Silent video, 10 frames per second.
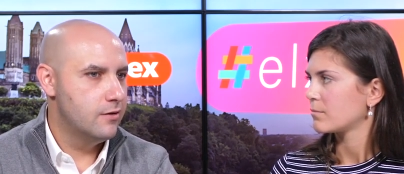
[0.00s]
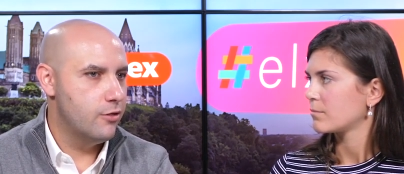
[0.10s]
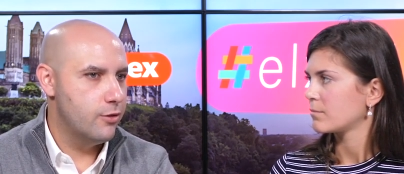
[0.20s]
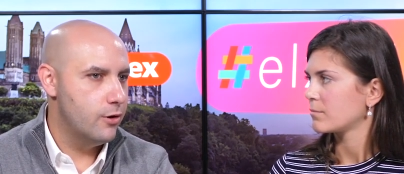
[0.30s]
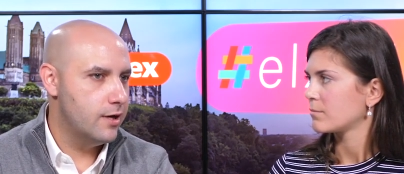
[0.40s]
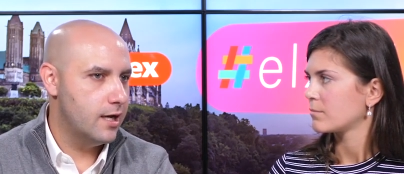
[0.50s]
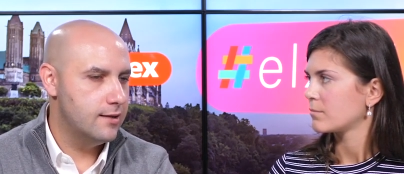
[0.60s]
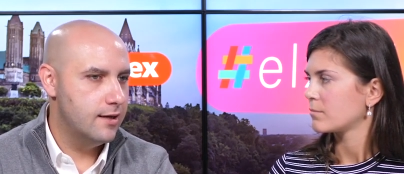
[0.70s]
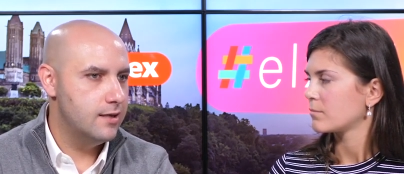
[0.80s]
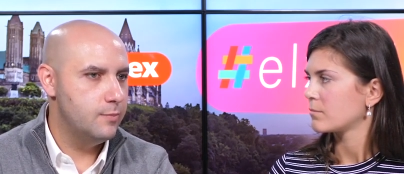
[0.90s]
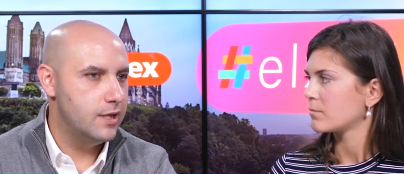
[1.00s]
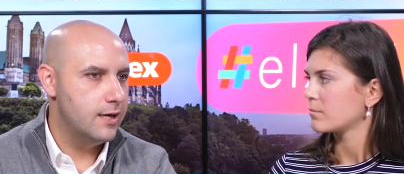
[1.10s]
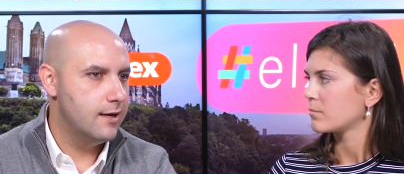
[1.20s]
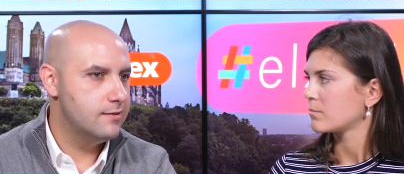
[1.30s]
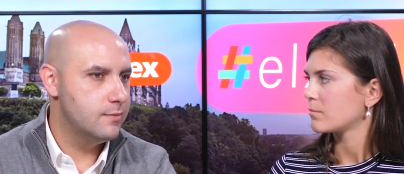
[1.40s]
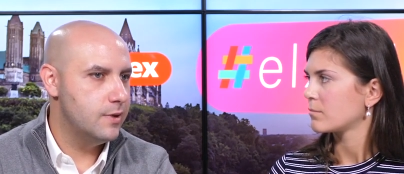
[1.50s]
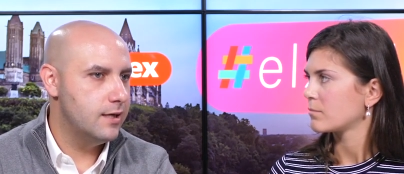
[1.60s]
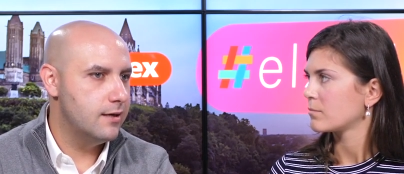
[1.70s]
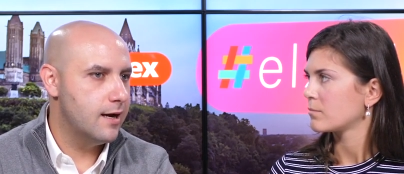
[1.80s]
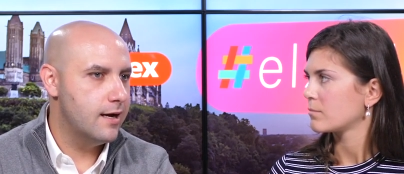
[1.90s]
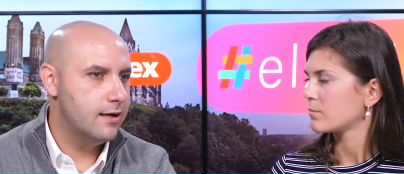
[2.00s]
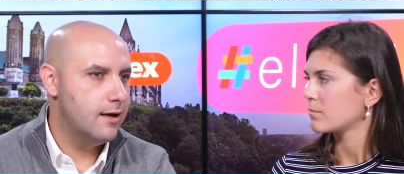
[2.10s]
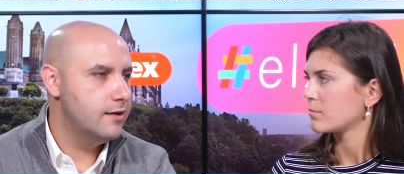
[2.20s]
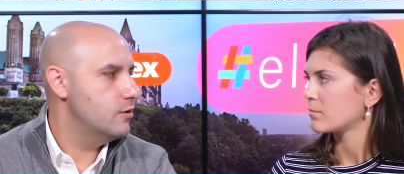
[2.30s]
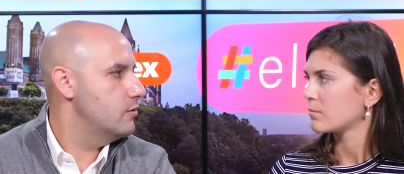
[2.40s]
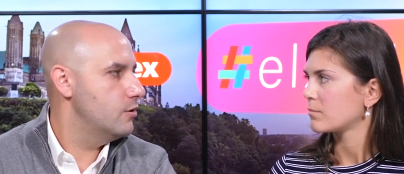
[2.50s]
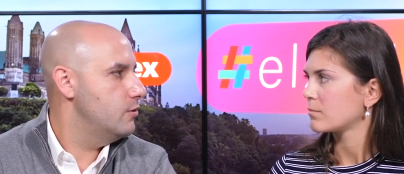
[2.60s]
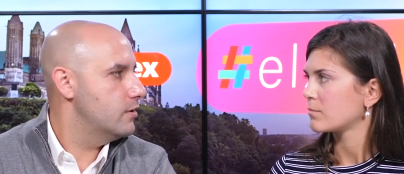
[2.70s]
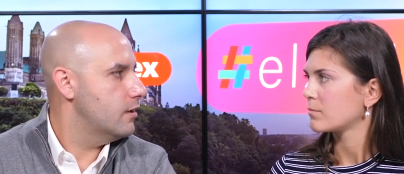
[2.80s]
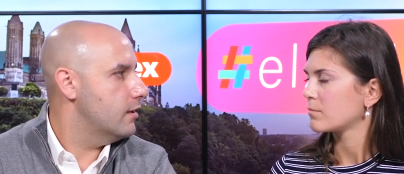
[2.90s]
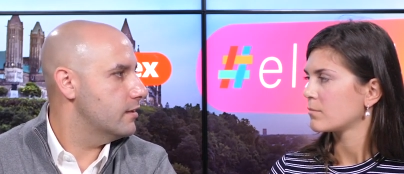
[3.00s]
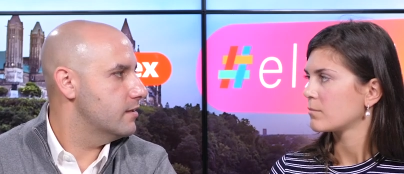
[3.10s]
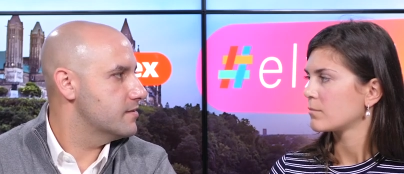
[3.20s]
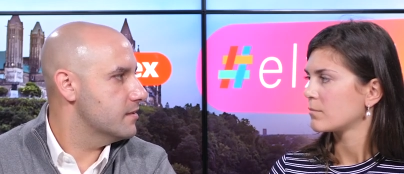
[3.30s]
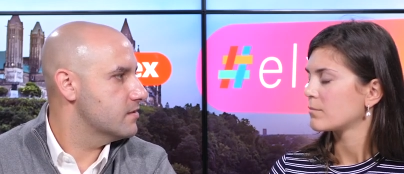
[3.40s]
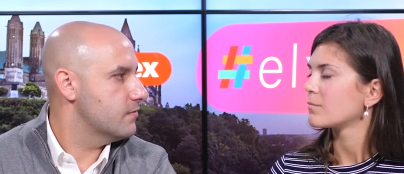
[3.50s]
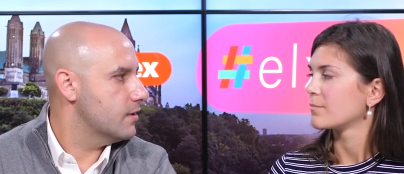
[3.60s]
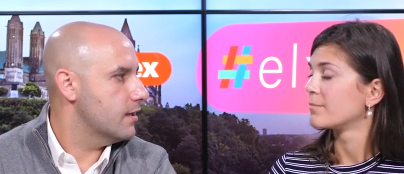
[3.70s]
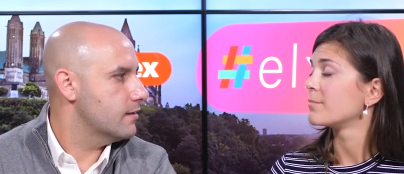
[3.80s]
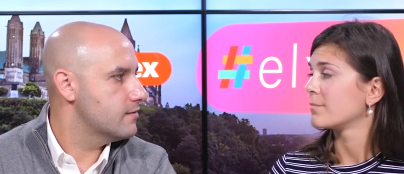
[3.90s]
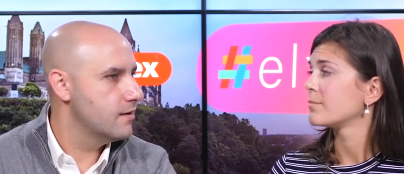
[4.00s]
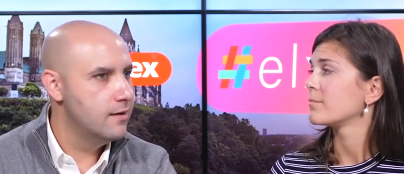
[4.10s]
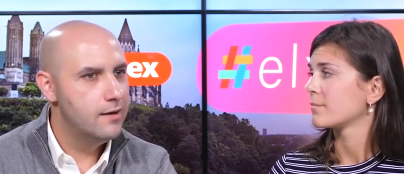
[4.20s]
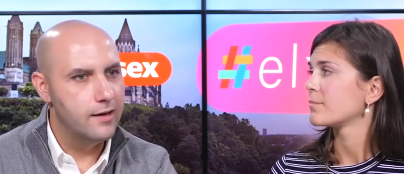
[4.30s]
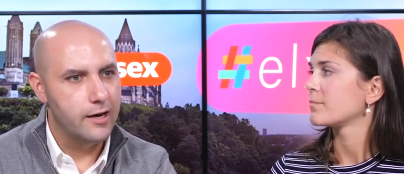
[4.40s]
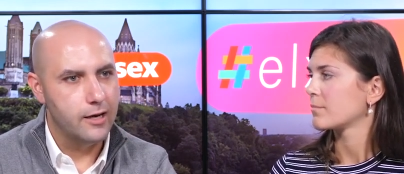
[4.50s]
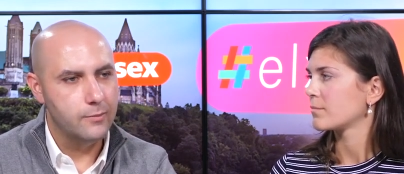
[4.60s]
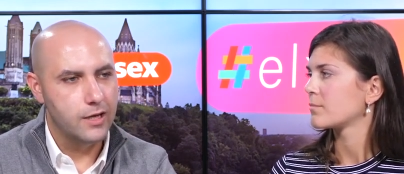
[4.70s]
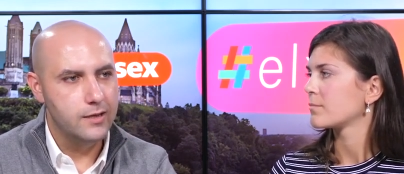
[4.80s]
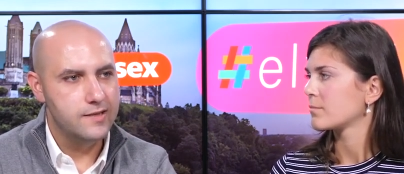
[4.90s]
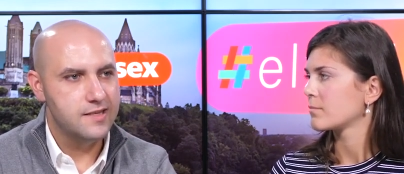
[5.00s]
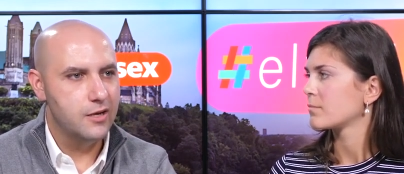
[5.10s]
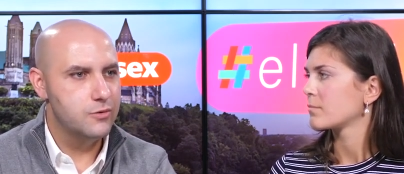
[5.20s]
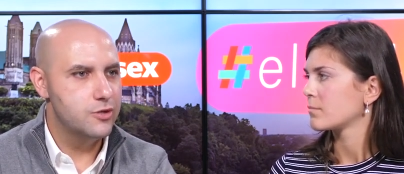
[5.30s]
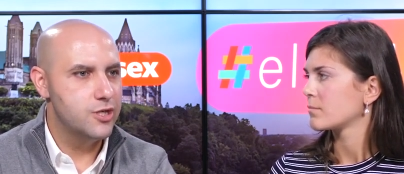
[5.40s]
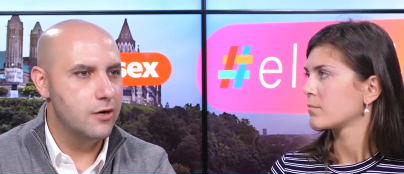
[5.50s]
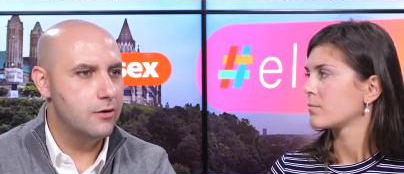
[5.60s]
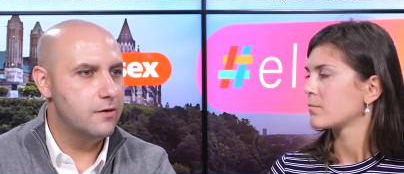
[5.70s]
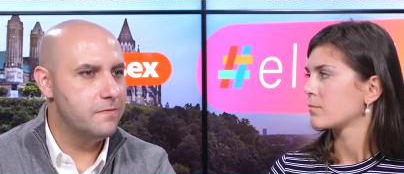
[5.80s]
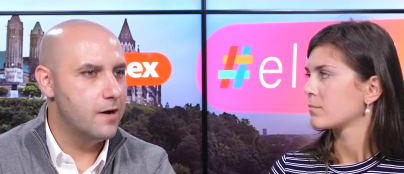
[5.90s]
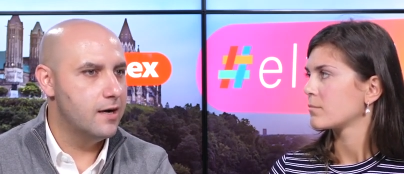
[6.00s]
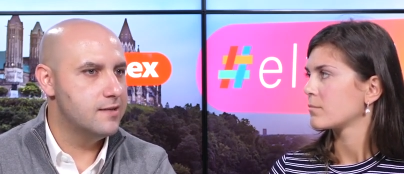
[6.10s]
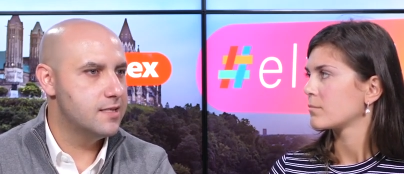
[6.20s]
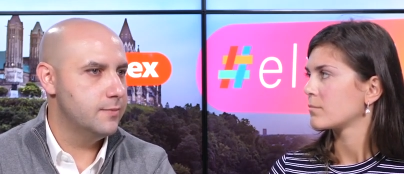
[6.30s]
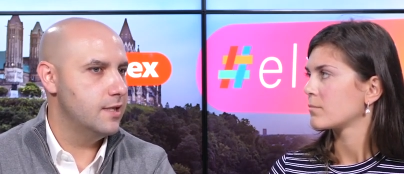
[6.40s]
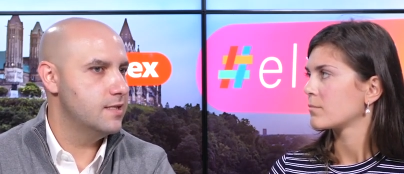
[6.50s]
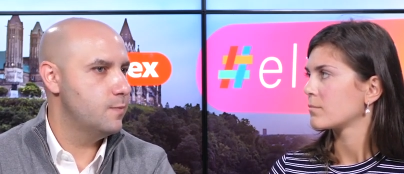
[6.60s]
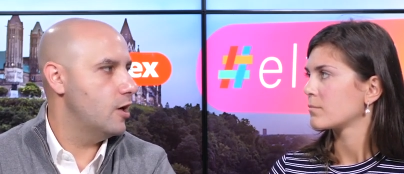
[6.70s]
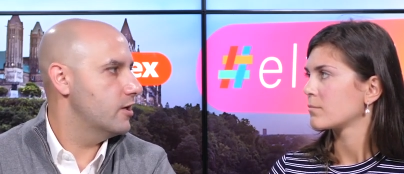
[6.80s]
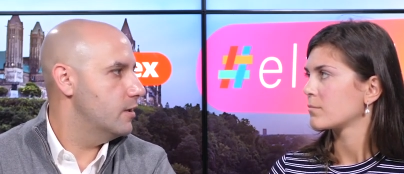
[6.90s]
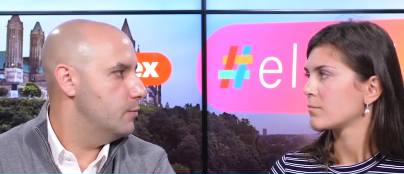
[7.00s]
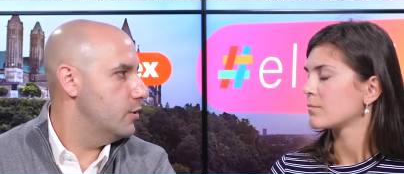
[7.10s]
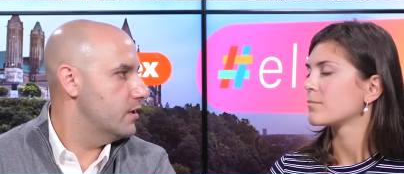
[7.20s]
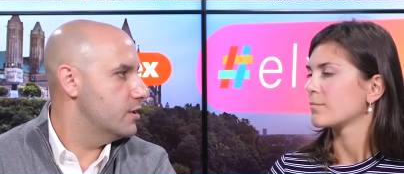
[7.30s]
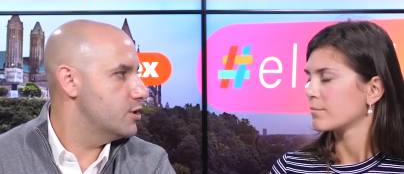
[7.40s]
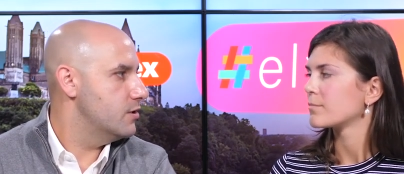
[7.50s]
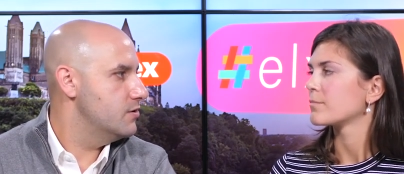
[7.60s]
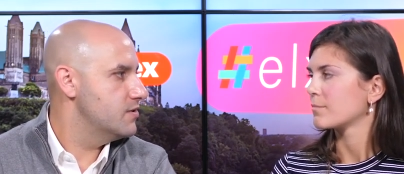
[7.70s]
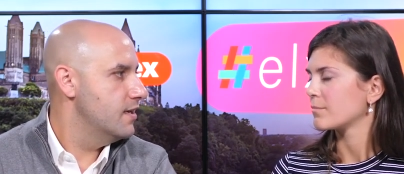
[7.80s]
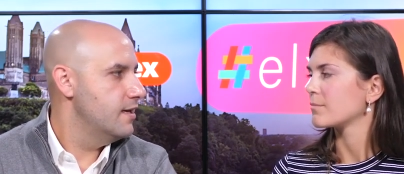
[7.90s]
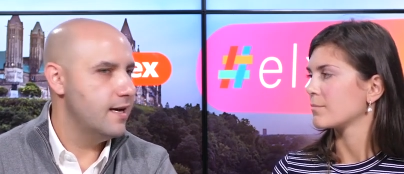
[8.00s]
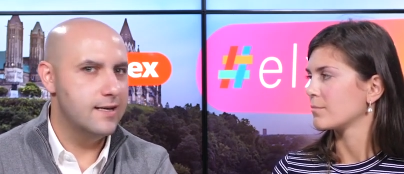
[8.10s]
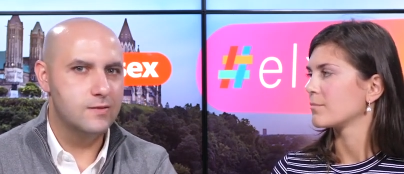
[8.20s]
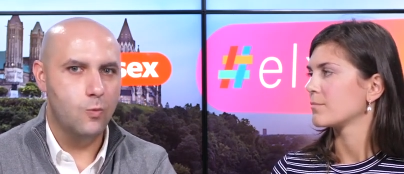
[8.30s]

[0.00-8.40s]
Speaker 1: The third ad, the NDP ad, to me, I, I don't know who the audience is for that. Mm-hmm. Um, at least Andrew Scheer defined some of these pocketbook issues mm-hmm. as